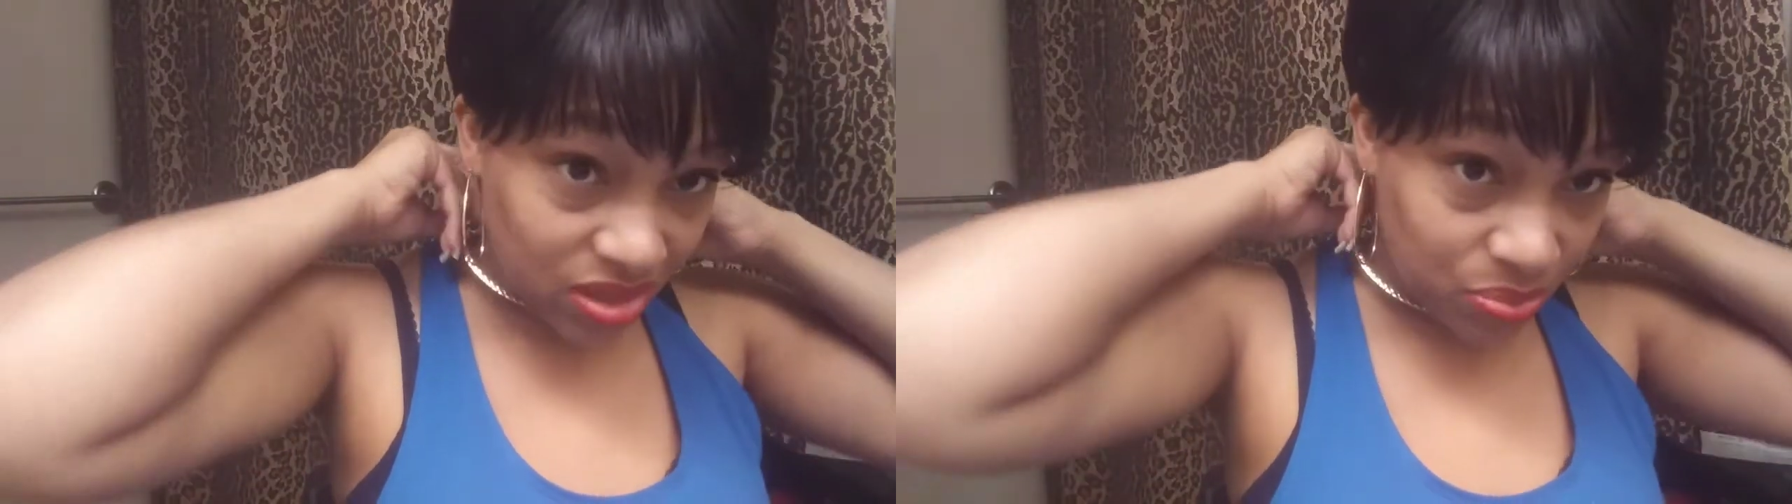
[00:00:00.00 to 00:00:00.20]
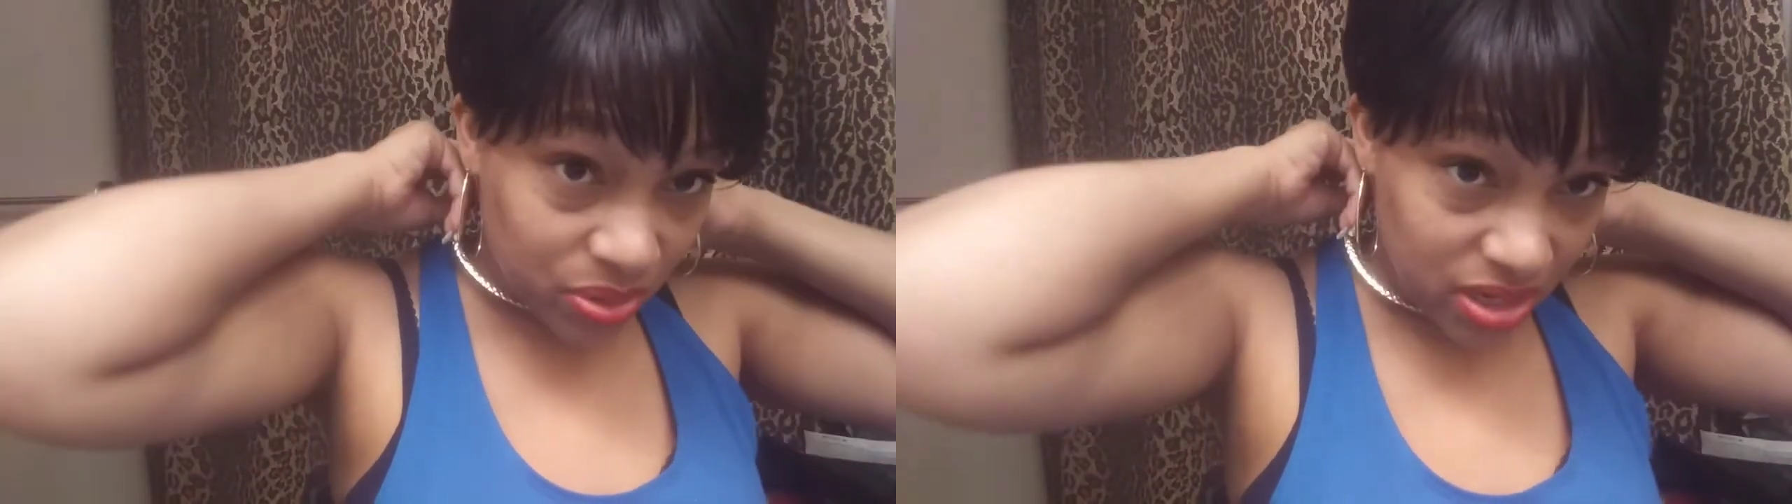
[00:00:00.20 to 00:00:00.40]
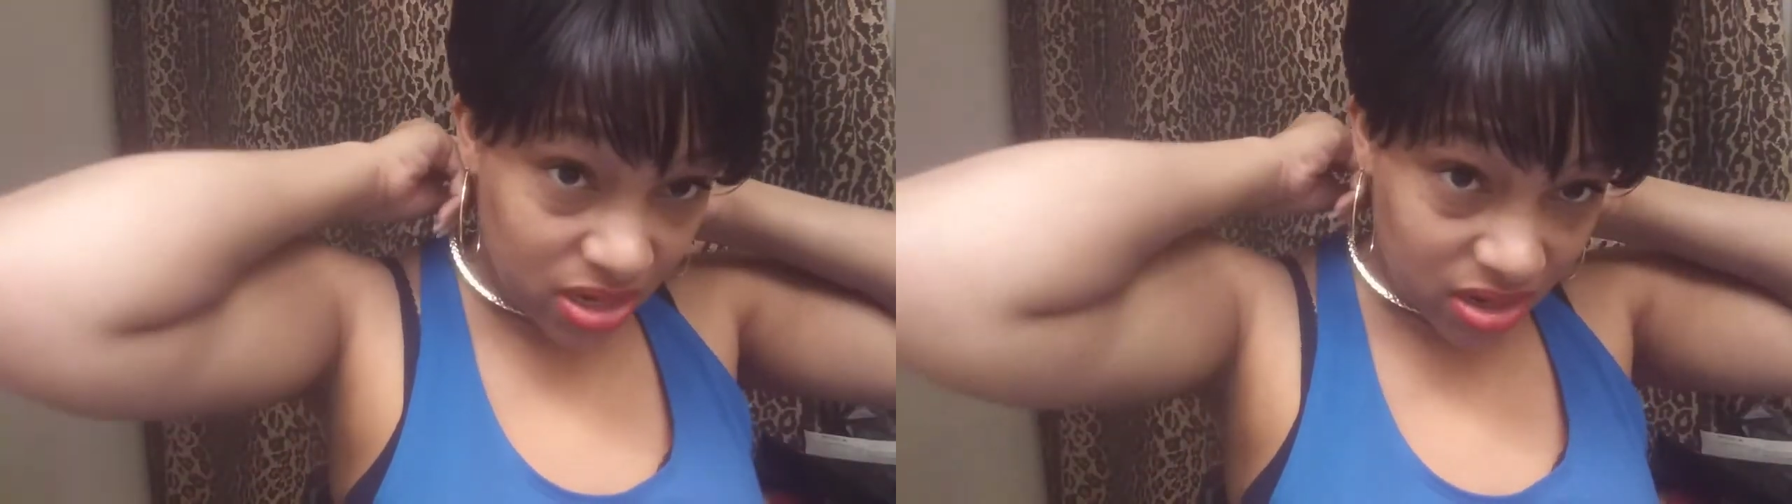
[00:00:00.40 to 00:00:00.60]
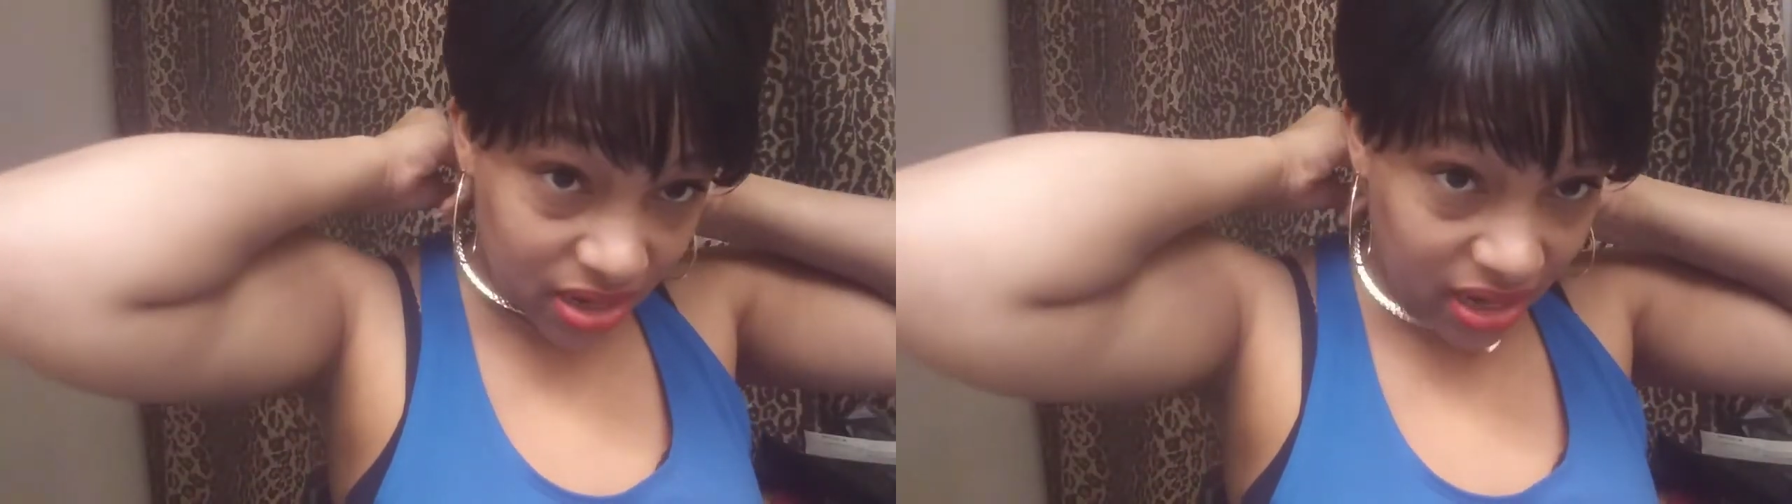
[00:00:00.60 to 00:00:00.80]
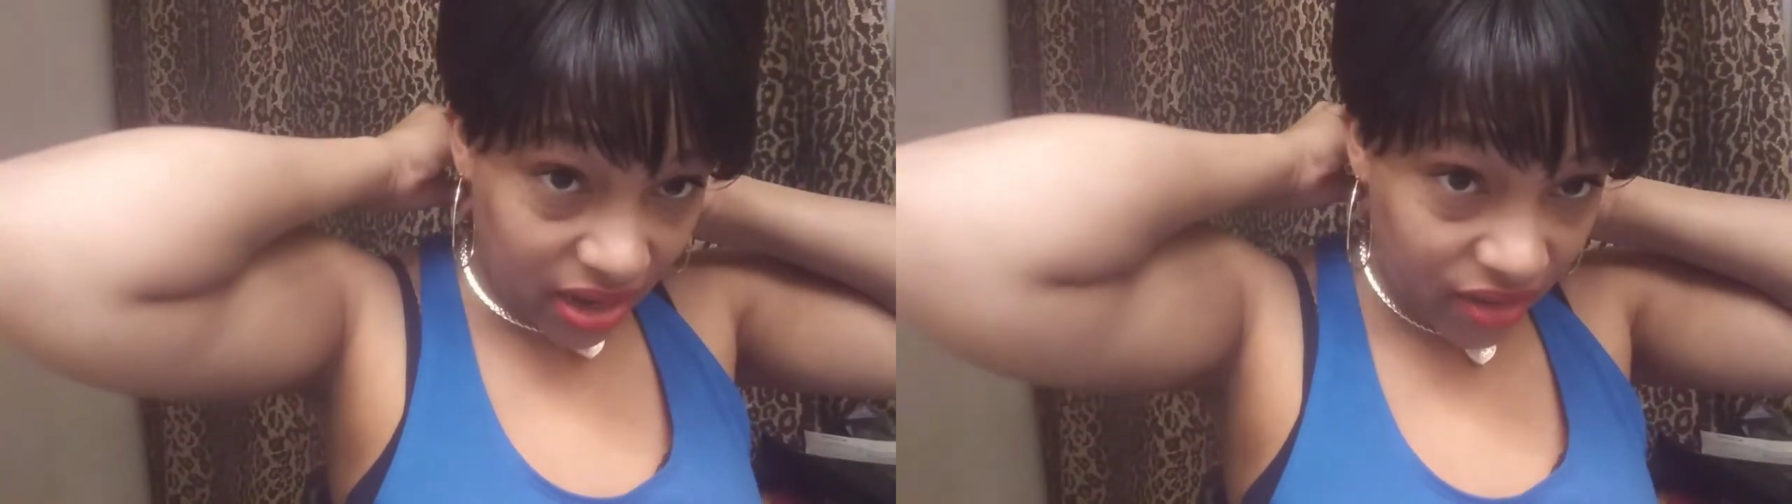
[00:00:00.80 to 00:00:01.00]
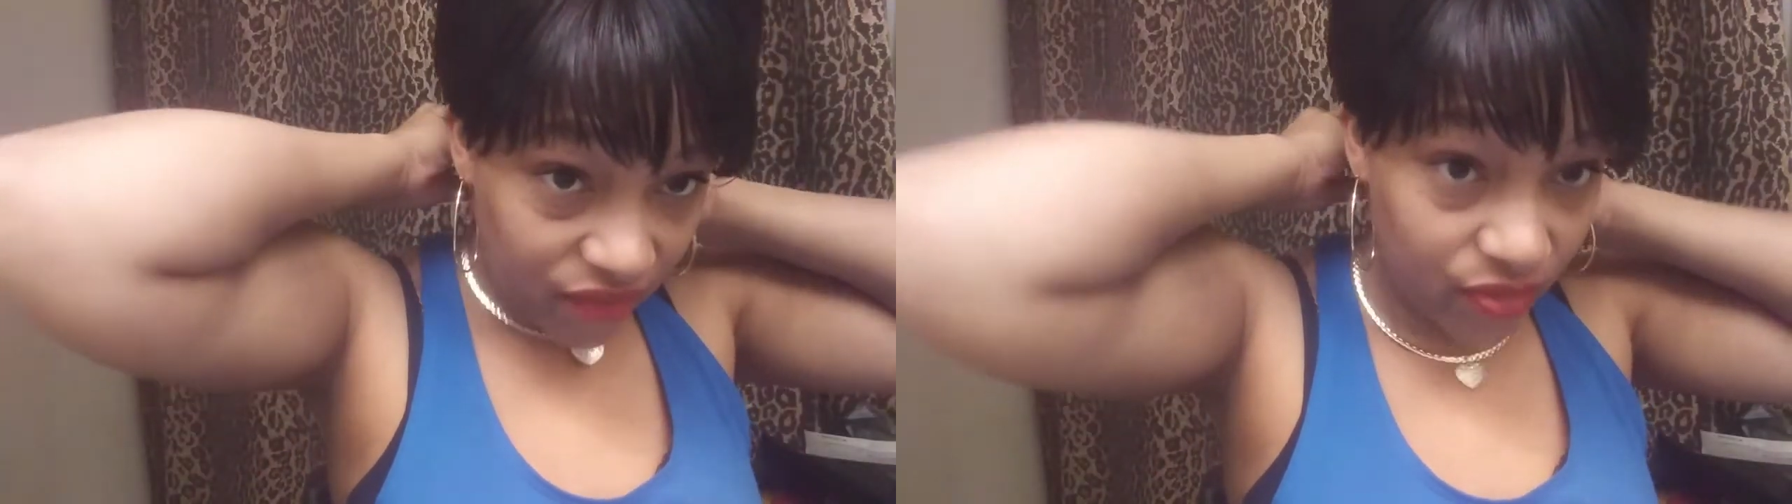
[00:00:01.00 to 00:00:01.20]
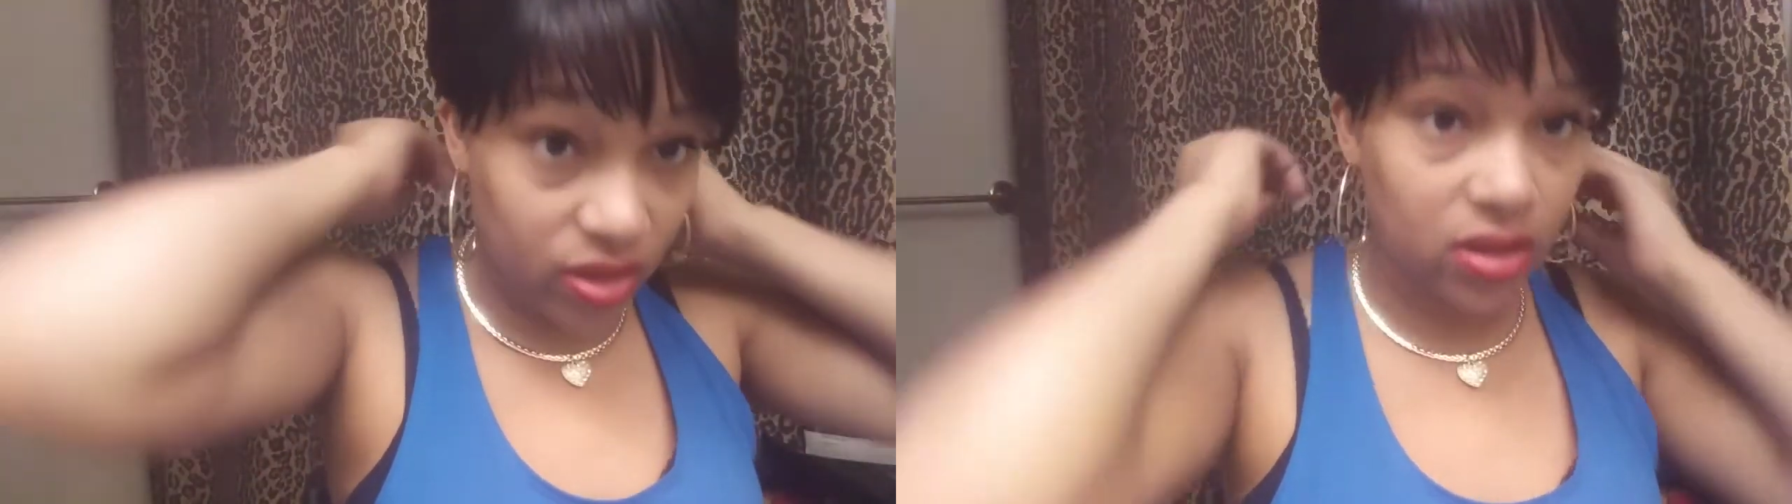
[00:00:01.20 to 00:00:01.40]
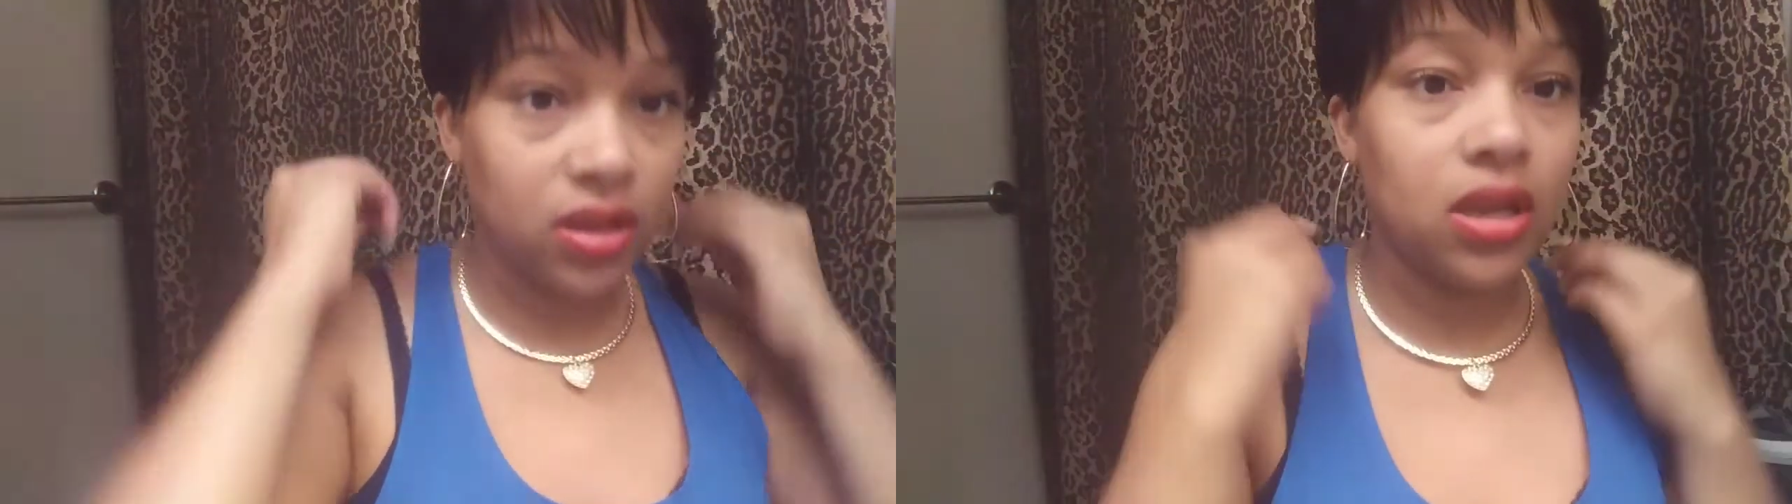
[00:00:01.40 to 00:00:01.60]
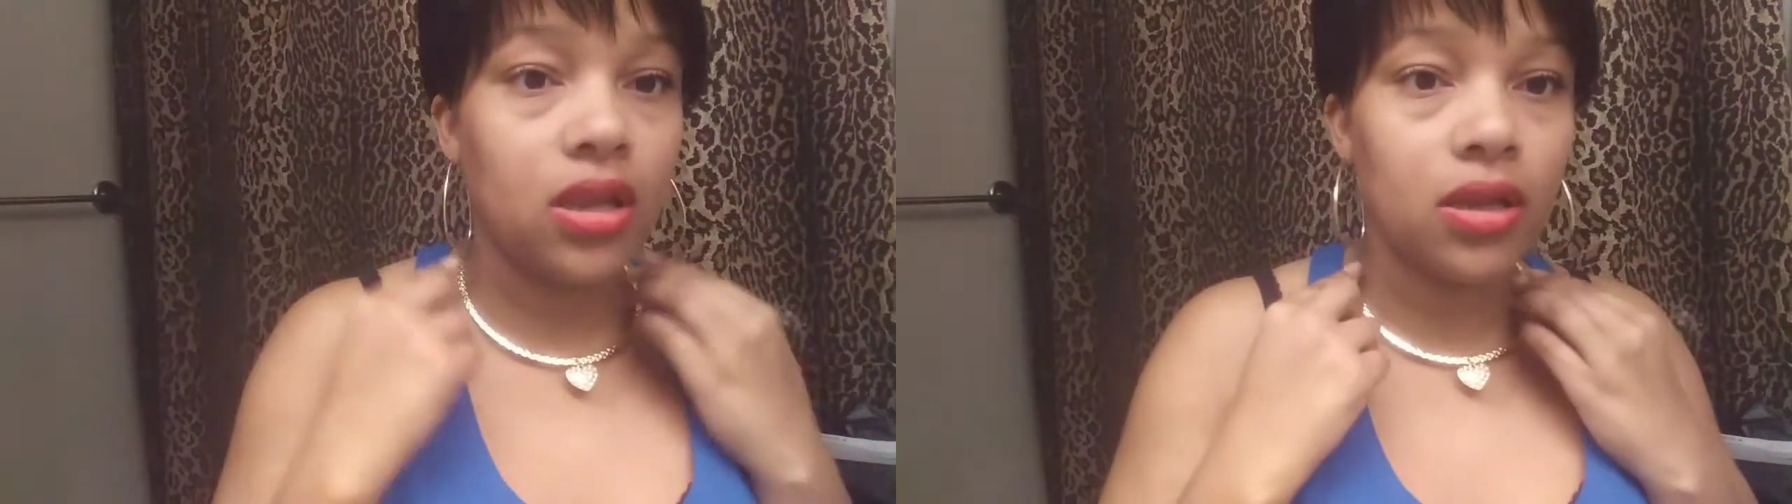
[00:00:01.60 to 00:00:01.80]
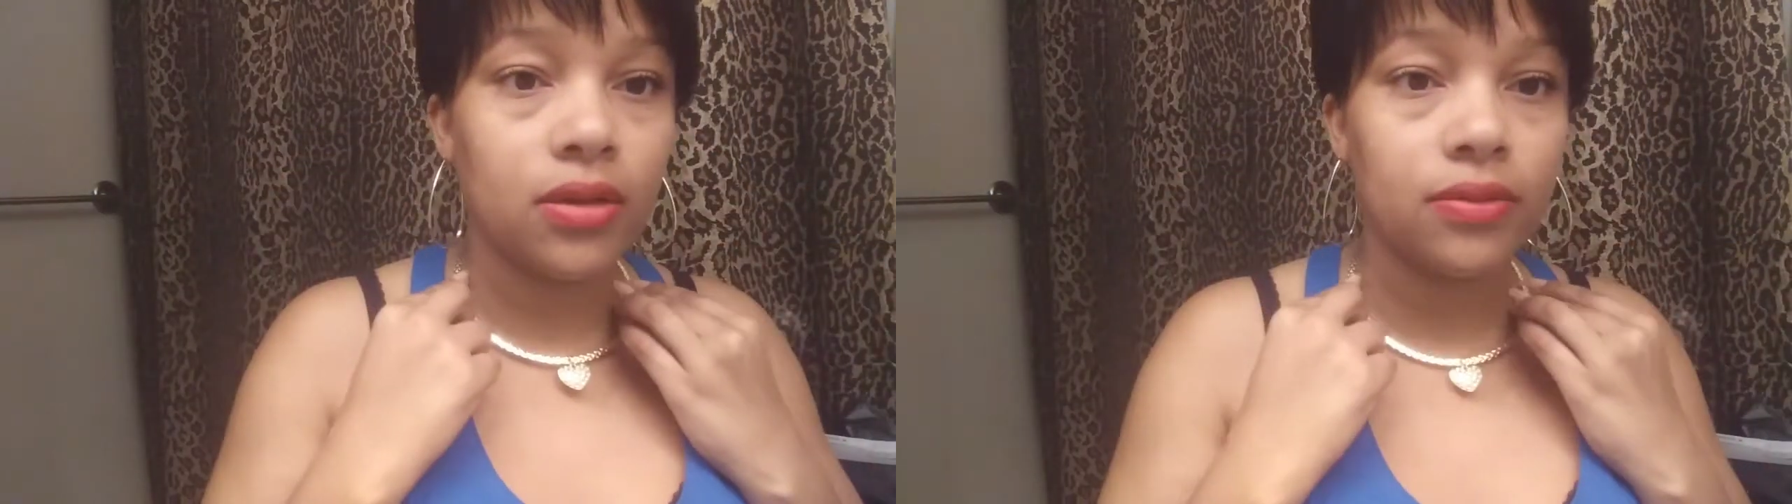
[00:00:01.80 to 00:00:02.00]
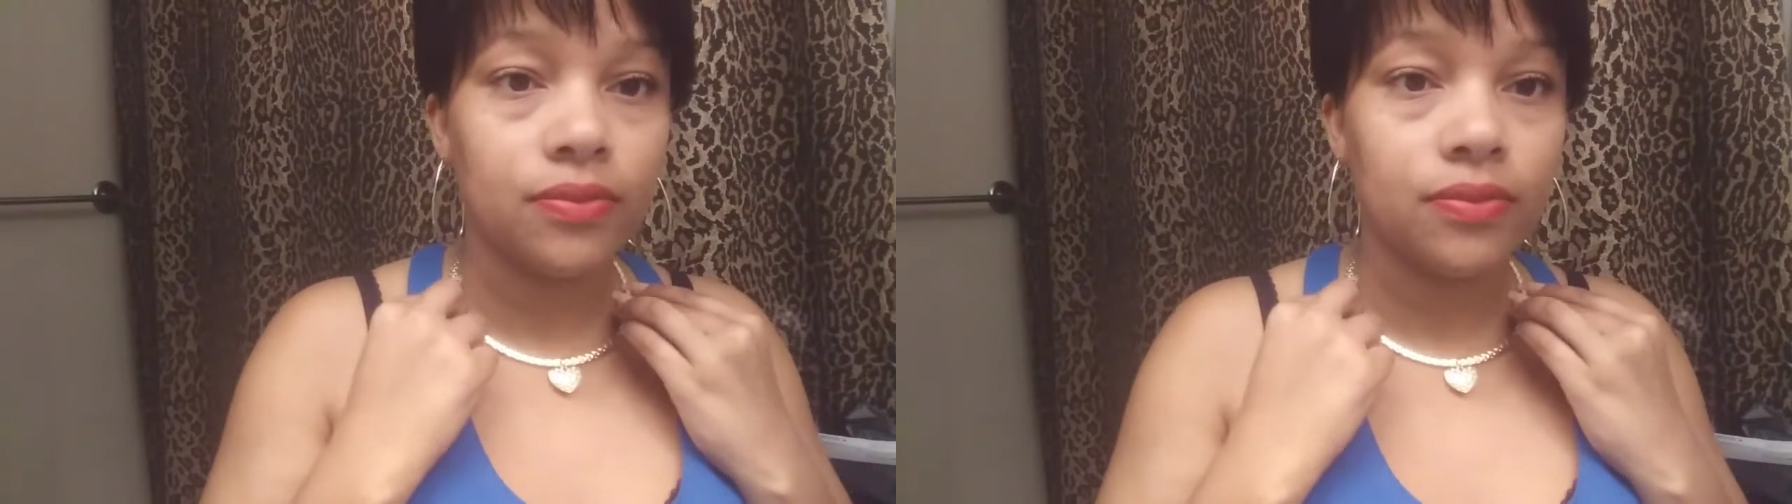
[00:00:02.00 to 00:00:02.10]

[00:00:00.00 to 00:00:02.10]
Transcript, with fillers: to put it on carefully.